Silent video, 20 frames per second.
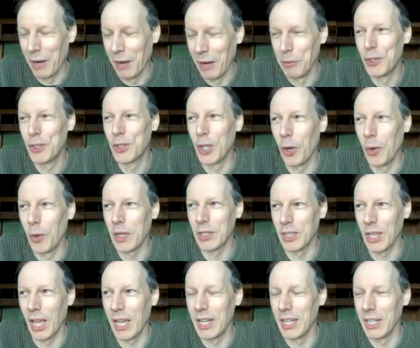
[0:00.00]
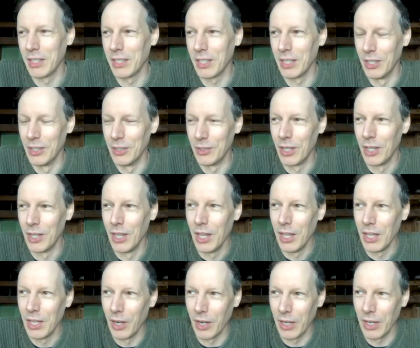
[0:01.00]
And I was so excited because,
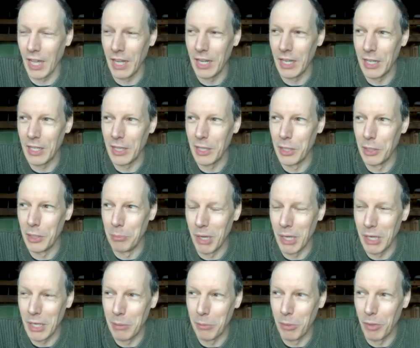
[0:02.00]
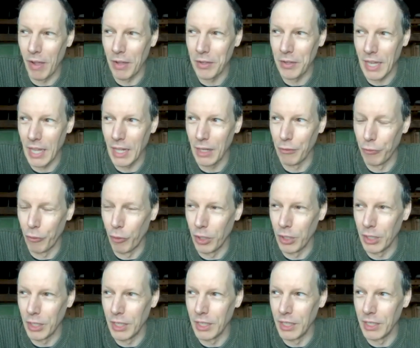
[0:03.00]
I kind of needed the money to move out to
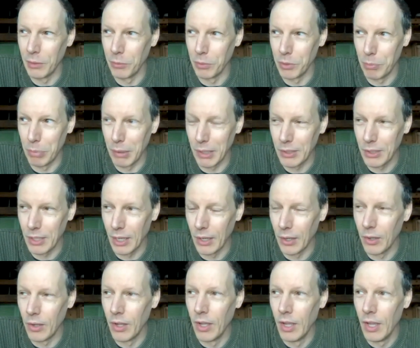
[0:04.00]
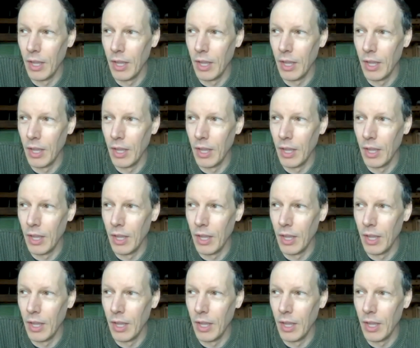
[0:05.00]
California and it was a big sale.